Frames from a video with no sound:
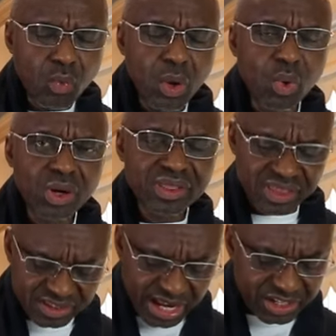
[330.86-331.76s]
Well, one of
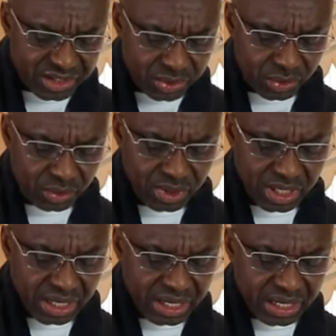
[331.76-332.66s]
the things I do
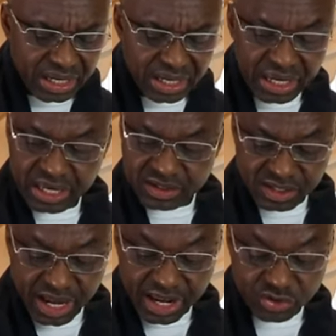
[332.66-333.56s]
is
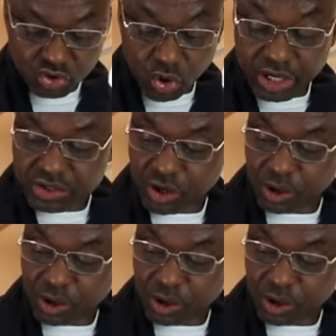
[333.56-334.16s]
store it